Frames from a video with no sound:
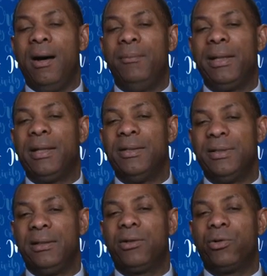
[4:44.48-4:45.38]

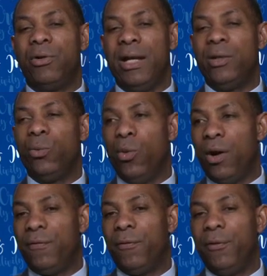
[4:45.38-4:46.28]
because it created
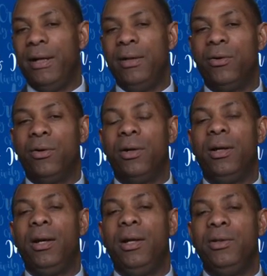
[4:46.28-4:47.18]
warfarin or